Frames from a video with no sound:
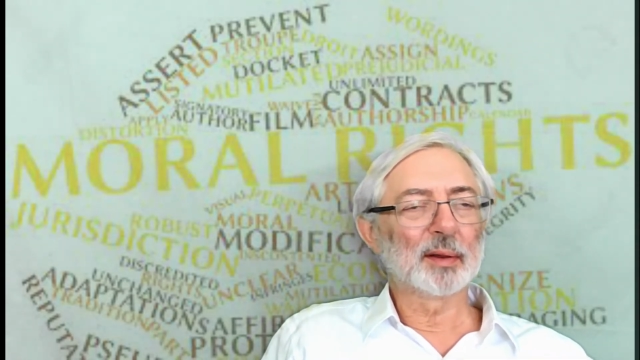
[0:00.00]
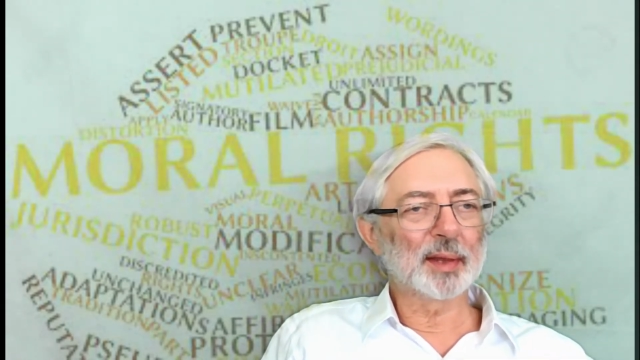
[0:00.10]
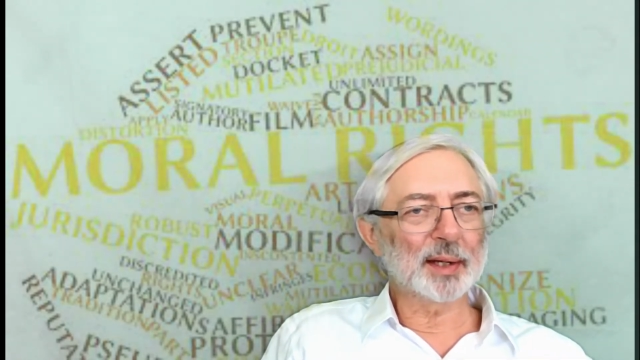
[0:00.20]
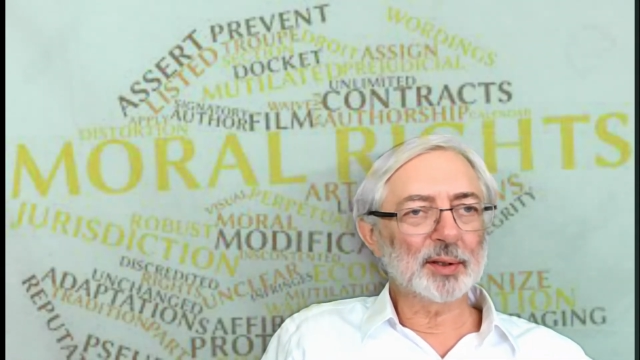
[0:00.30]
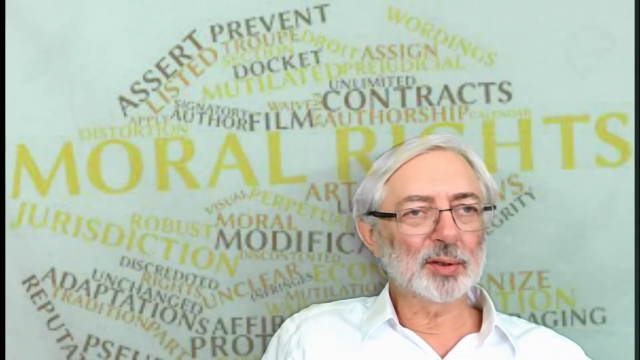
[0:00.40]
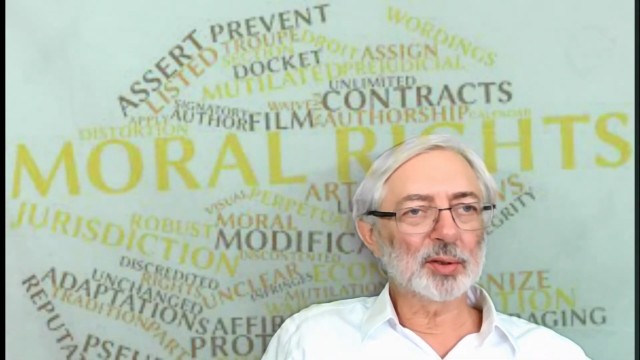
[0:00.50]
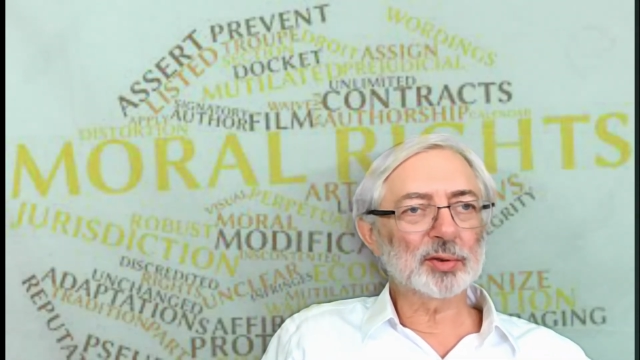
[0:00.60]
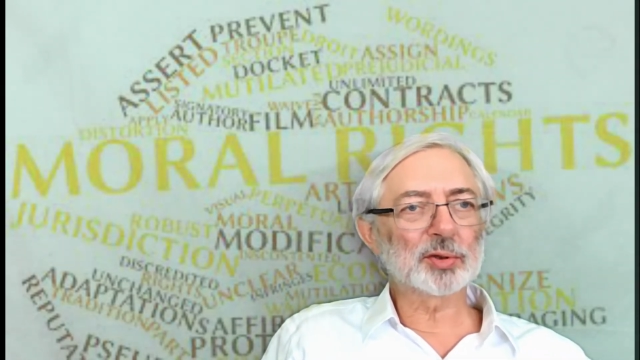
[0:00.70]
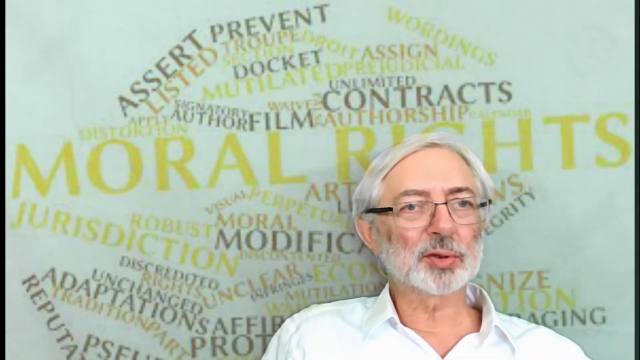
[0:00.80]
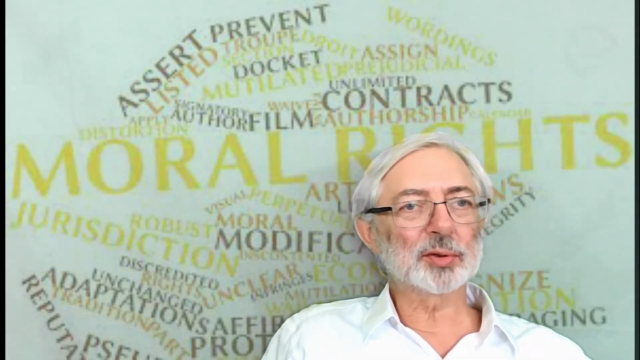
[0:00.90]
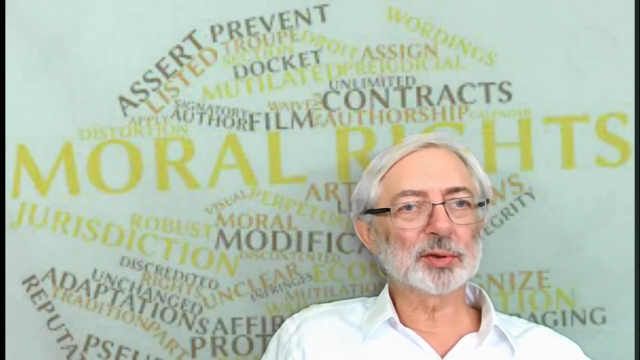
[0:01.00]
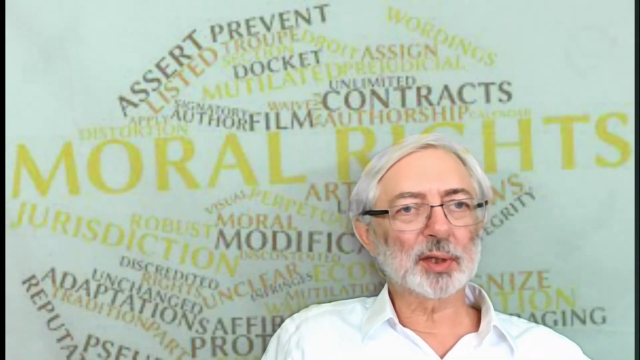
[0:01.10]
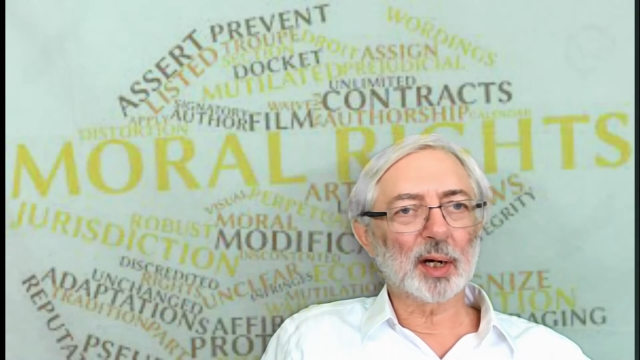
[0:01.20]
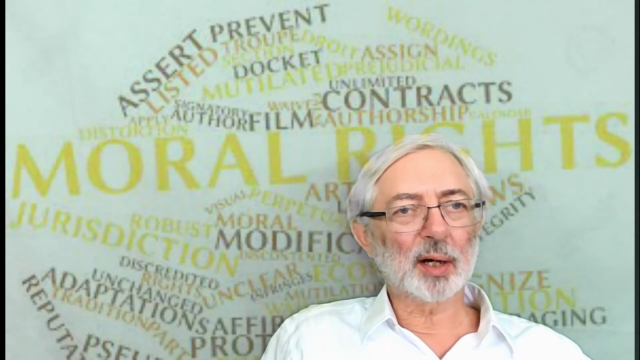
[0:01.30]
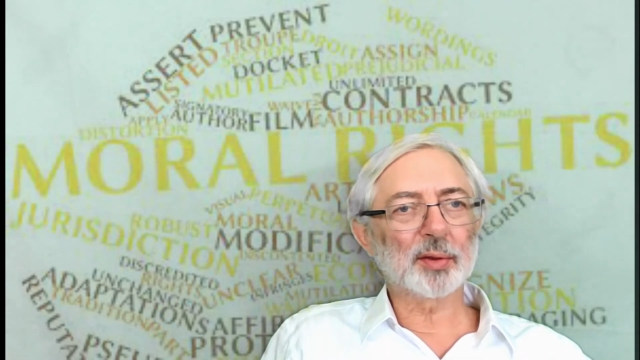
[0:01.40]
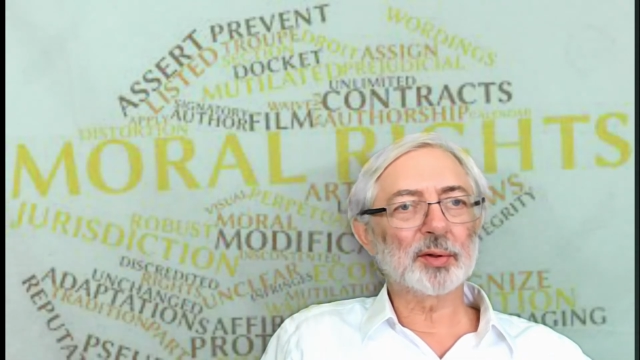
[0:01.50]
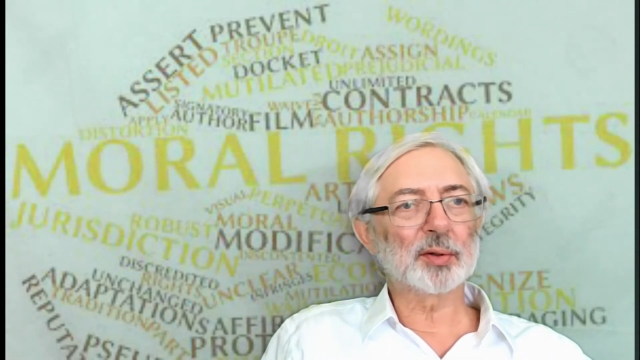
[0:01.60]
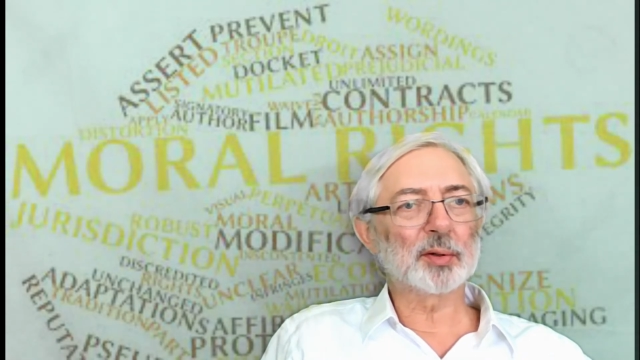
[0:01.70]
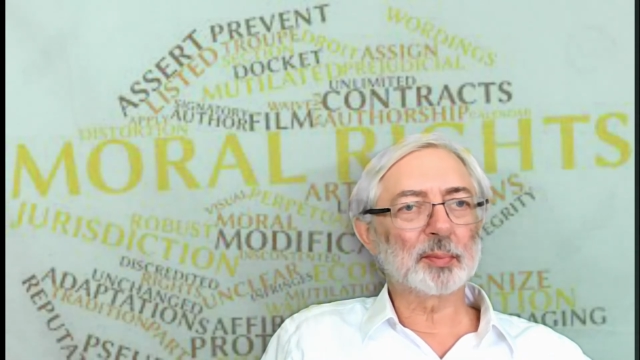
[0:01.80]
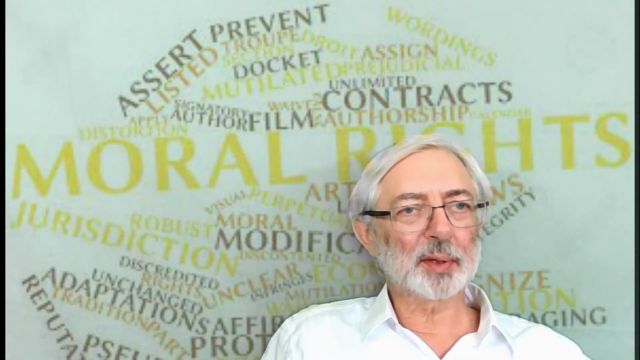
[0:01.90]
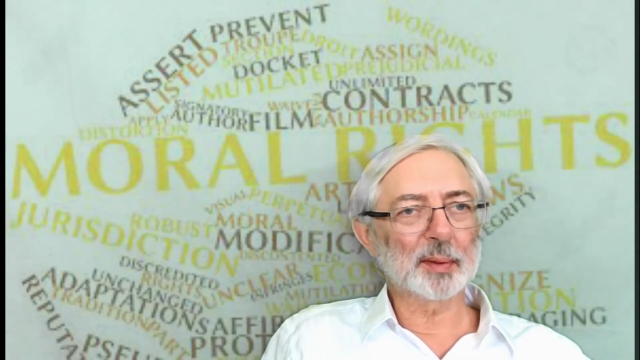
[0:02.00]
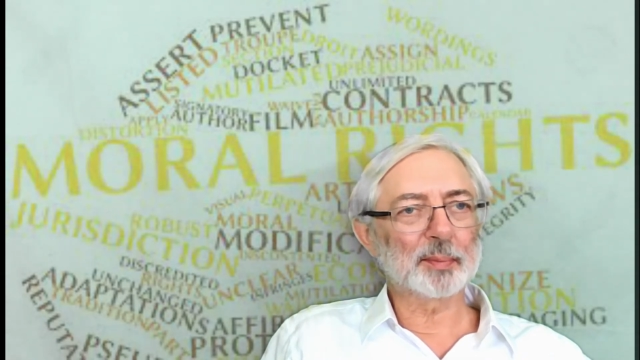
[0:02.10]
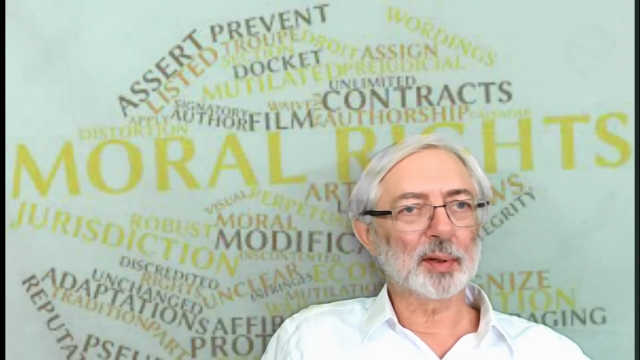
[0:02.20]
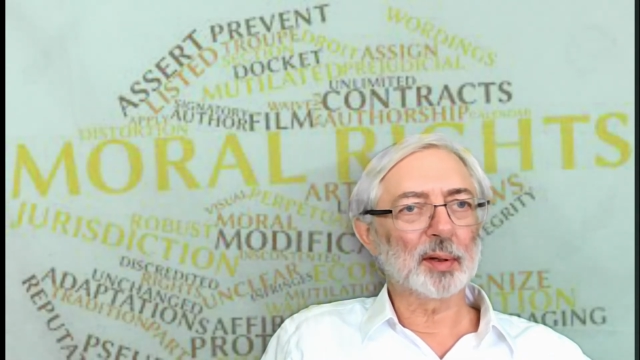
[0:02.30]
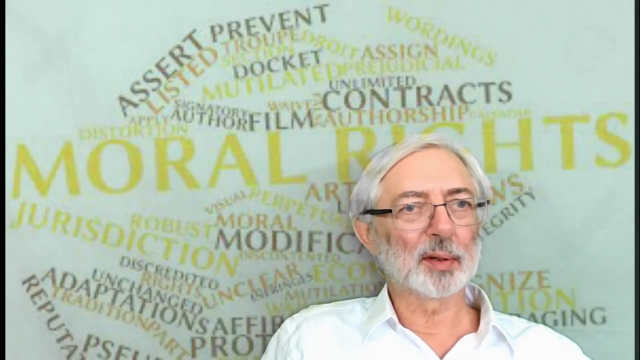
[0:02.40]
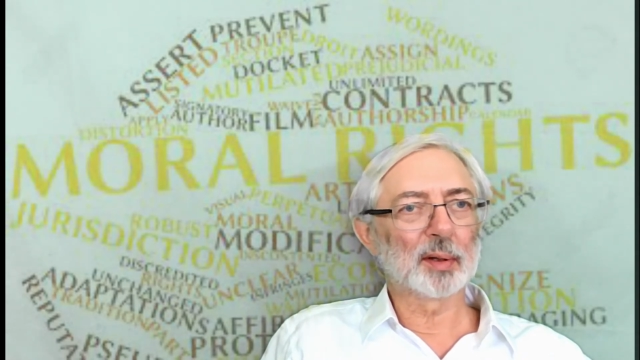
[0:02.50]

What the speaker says: that nurtures other people.